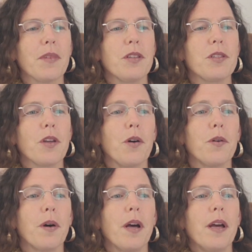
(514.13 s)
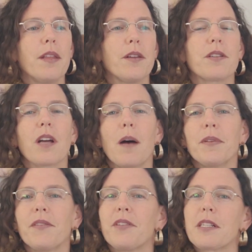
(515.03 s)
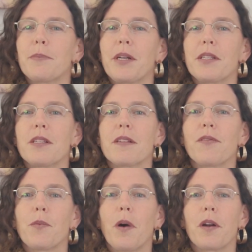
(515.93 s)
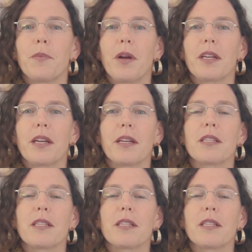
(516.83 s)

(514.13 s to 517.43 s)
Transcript: So there's a couple different experiences of the water breaking.